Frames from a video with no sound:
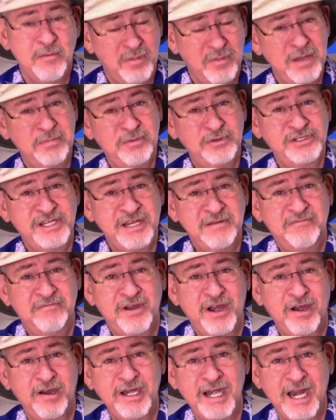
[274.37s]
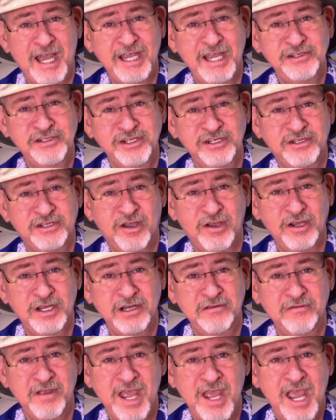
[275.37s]
People seem very nice and
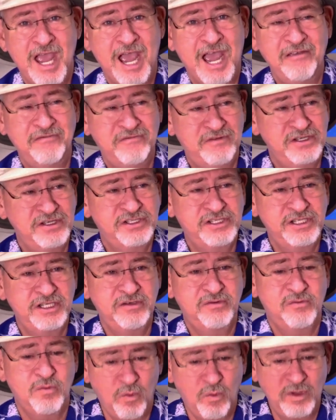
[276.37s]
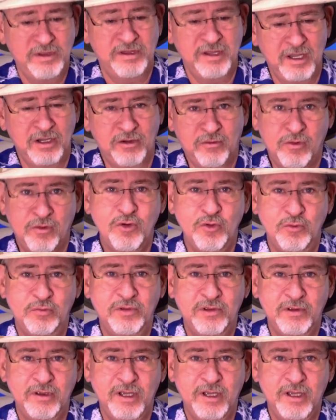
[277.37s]
talkative. I visited with a group